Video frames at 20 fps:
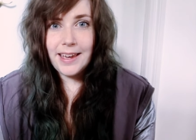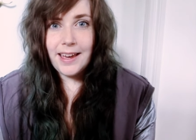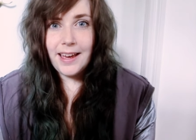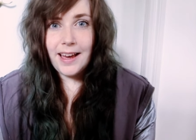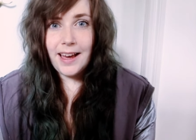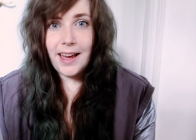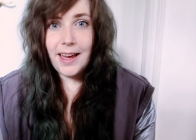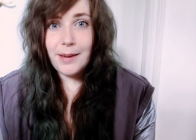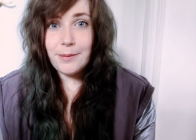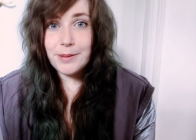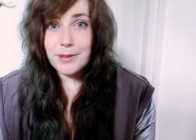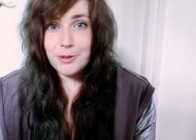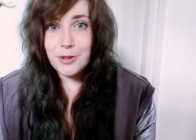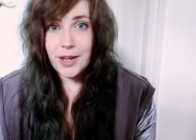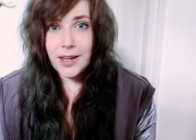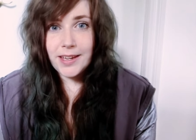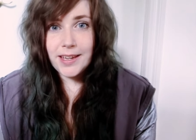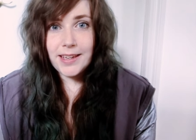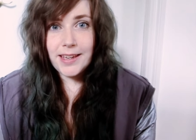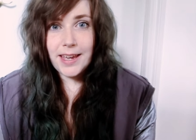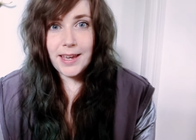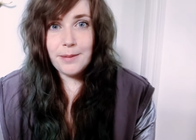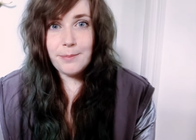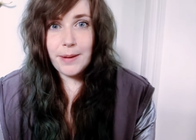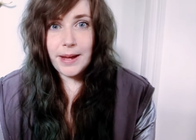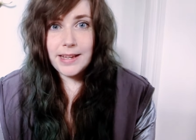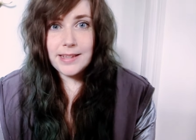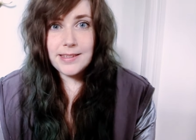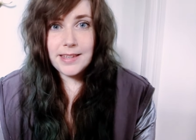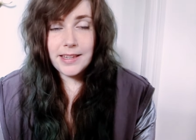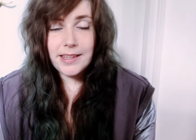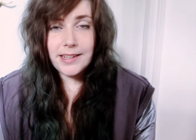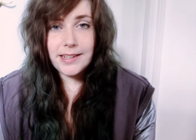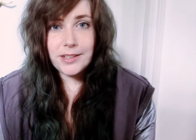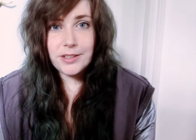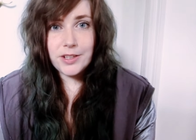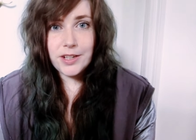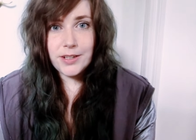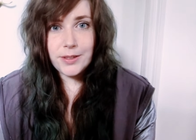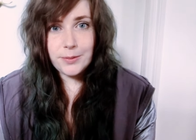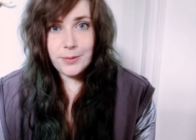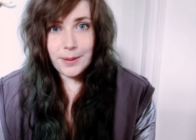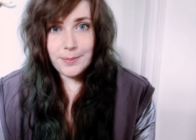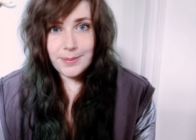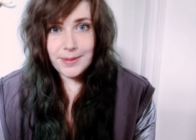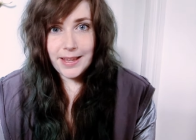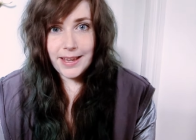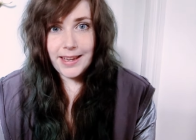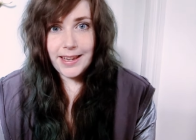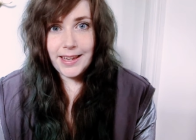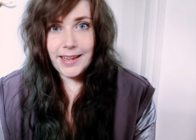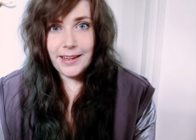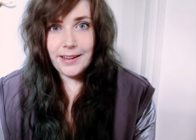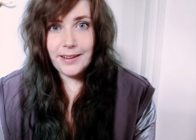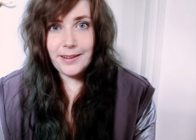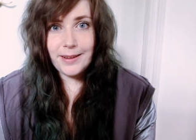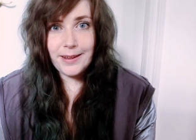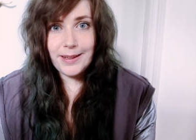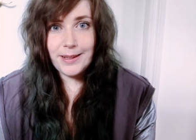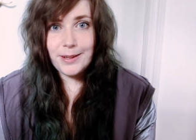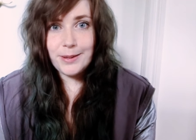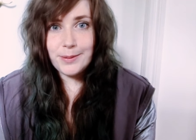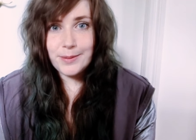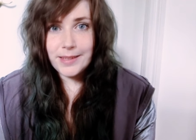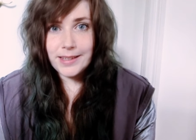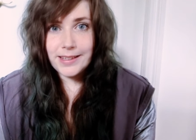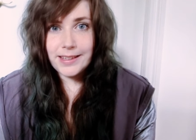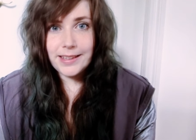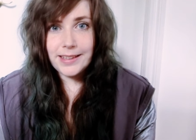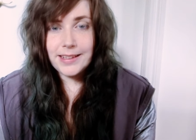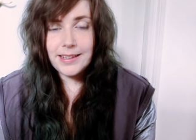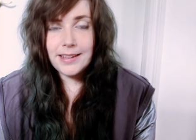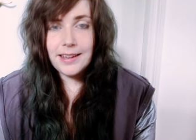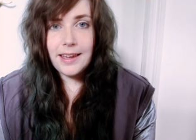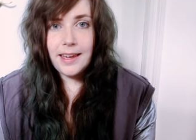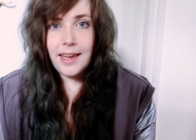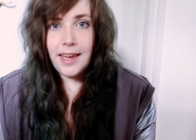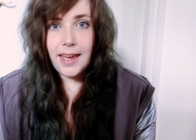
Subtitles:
I was checking a buy, sell and exchange website here in New Zealand,